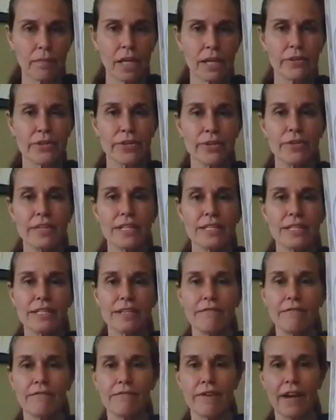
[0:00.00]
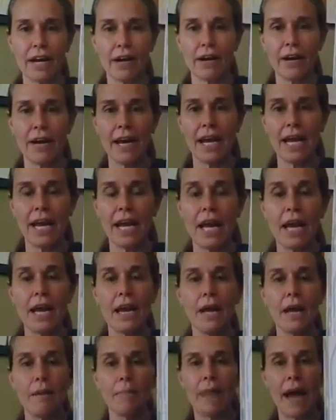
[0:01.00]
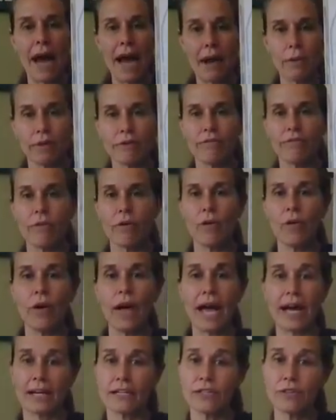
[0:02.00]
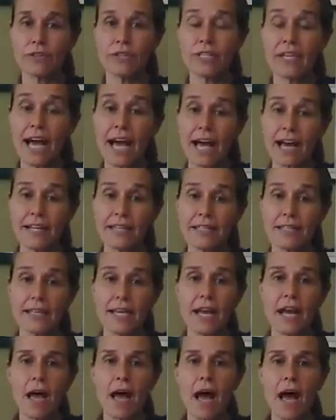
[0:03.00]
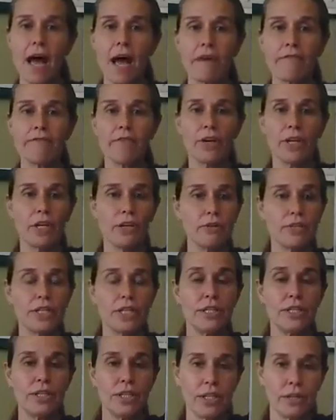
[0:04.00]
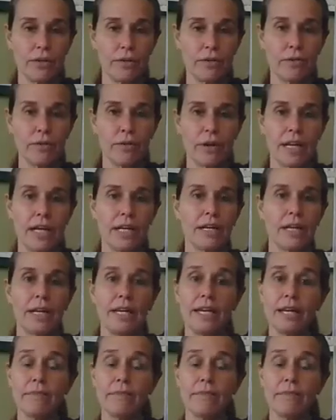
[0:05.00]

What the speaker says: So this is a very powerful exercise for you to do, and